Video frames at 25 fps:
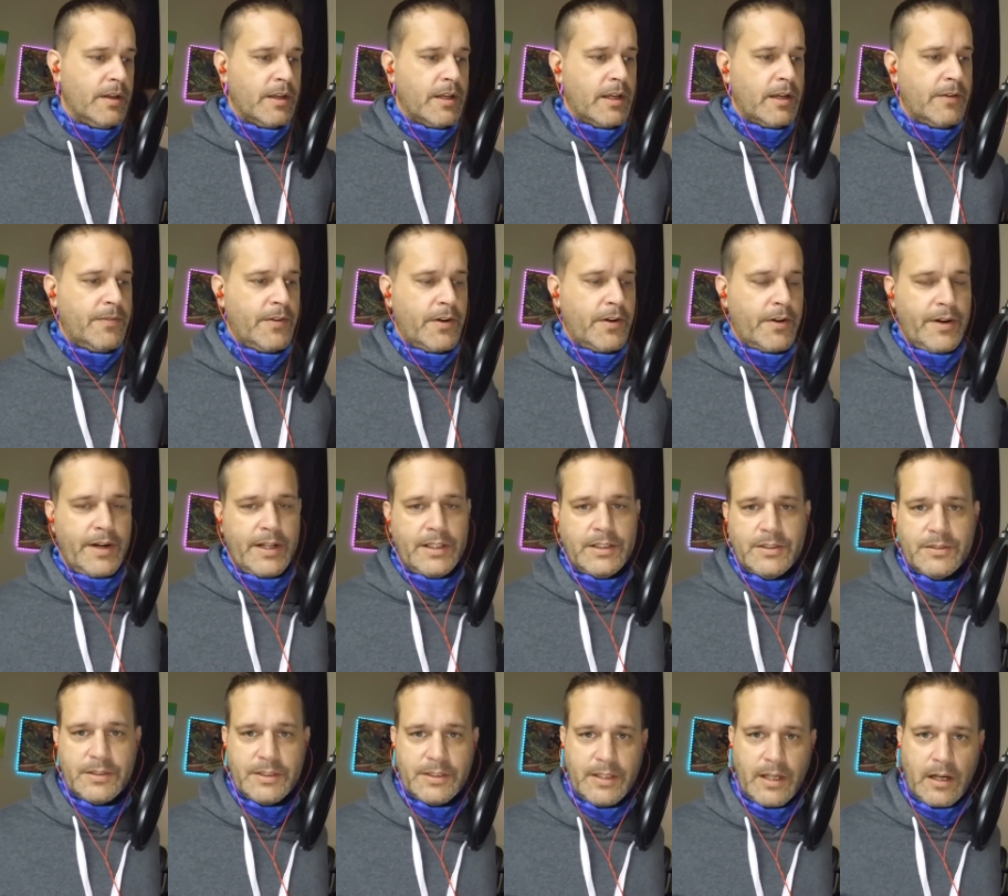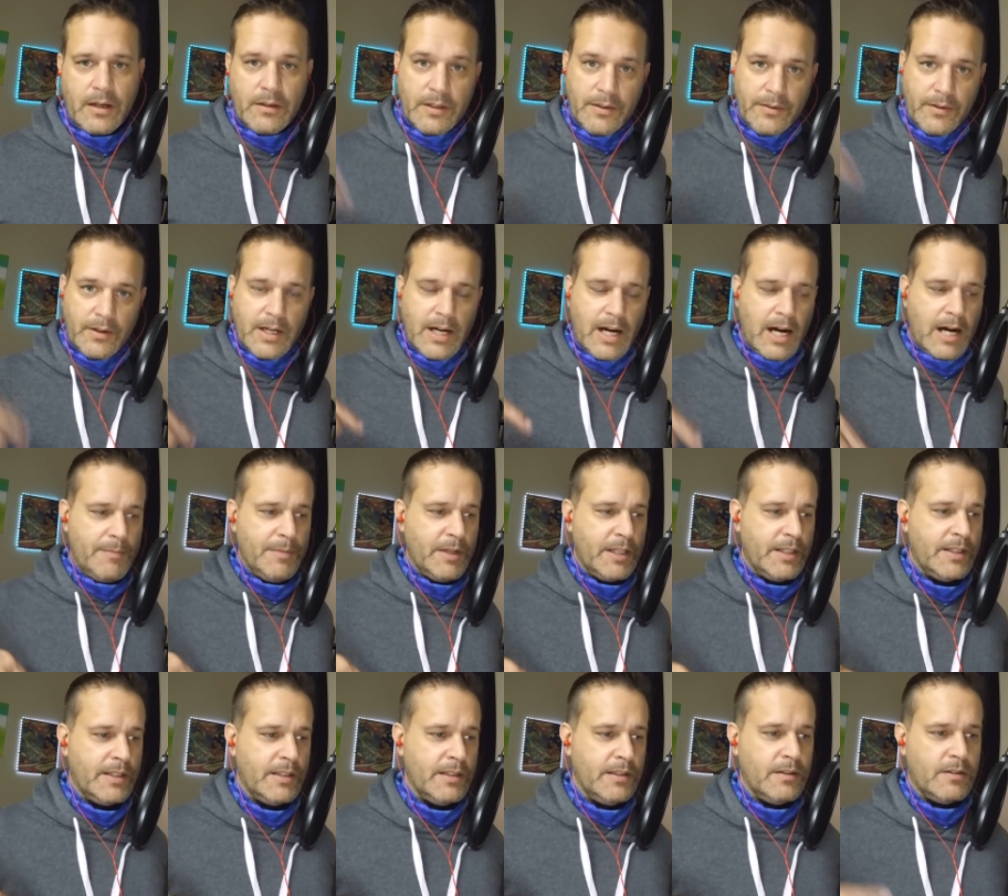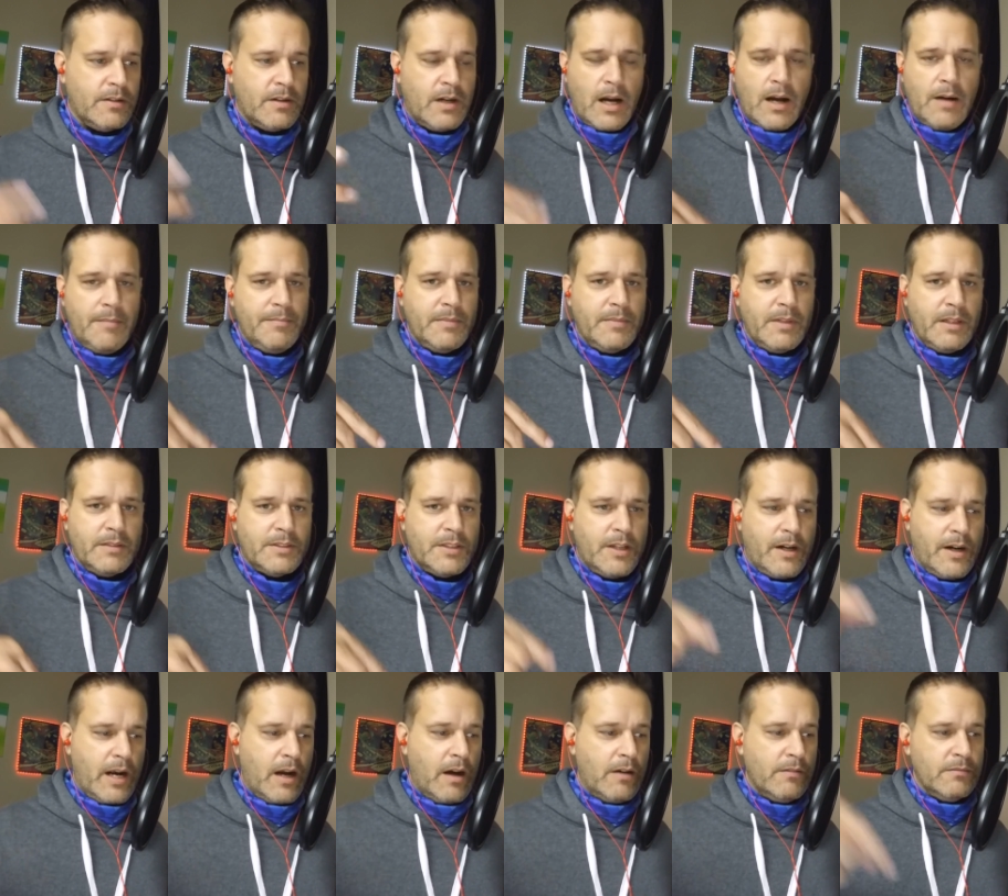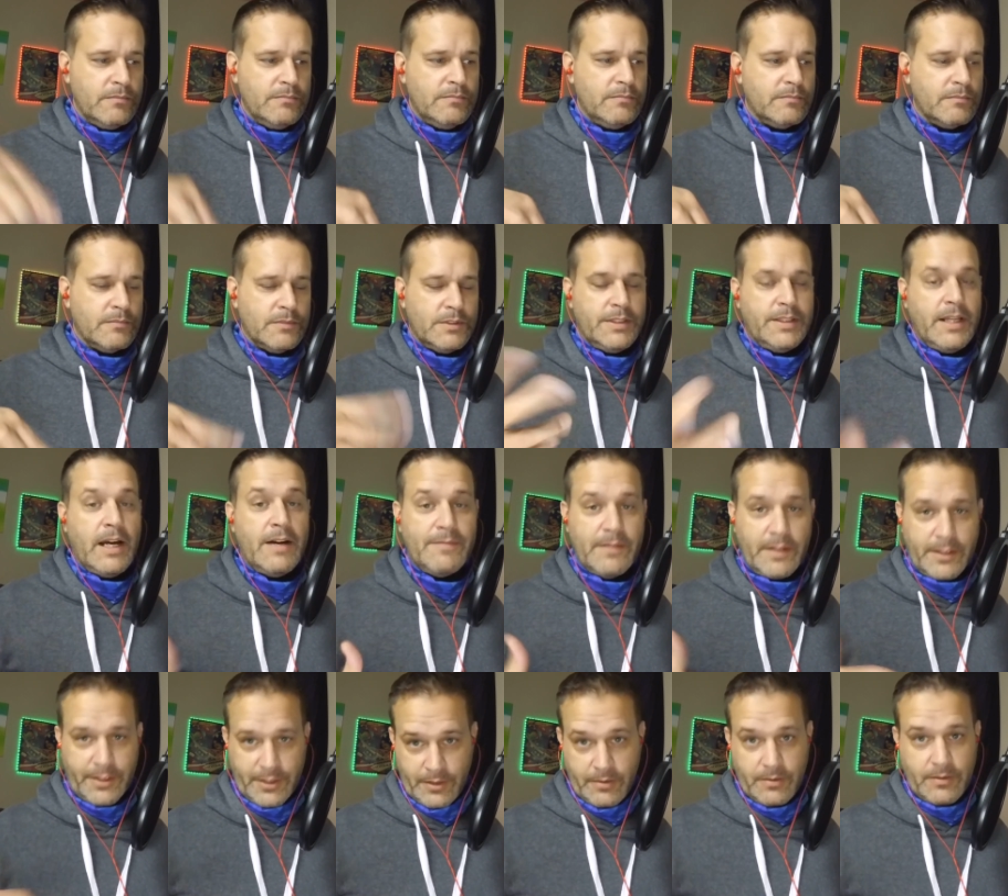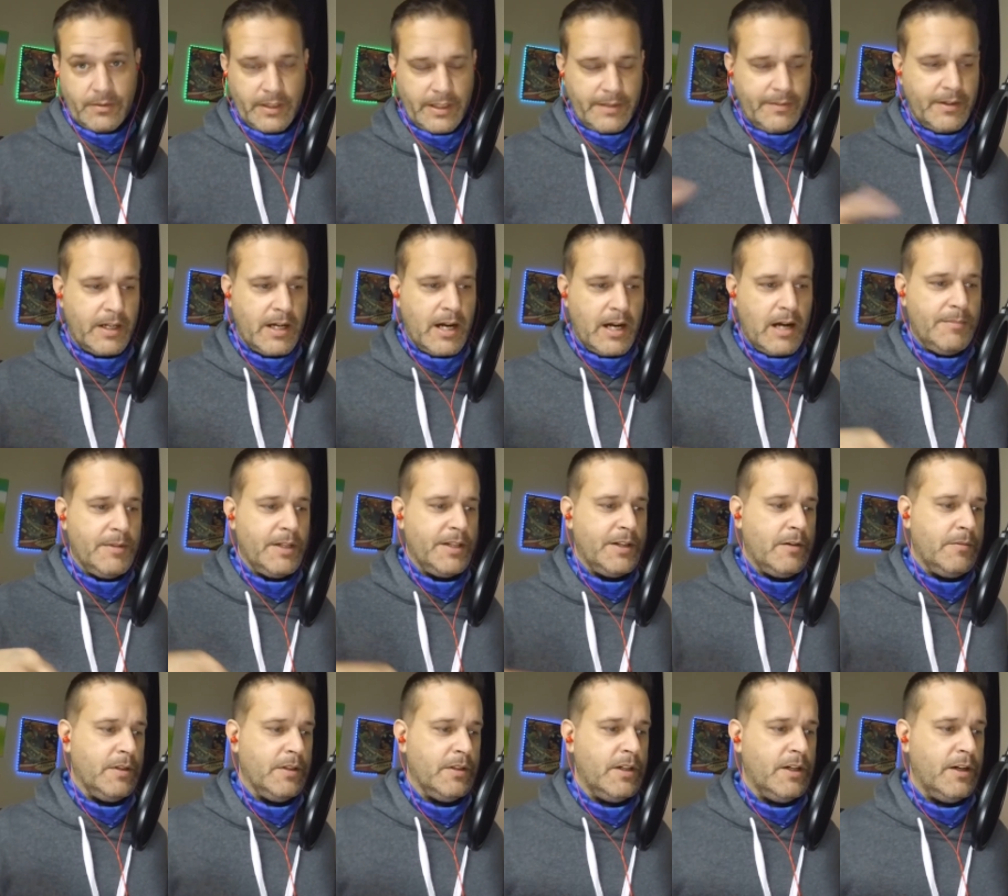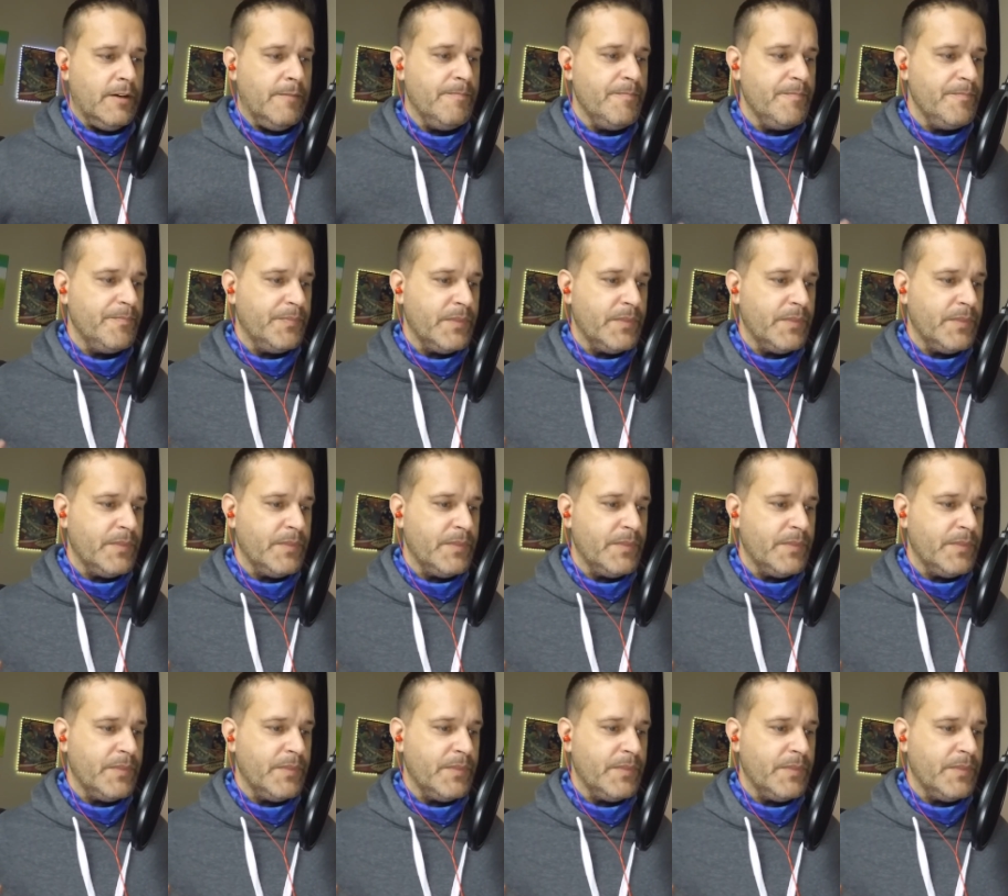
If you're interested, I'll leave a comment, or you leave a comment down below,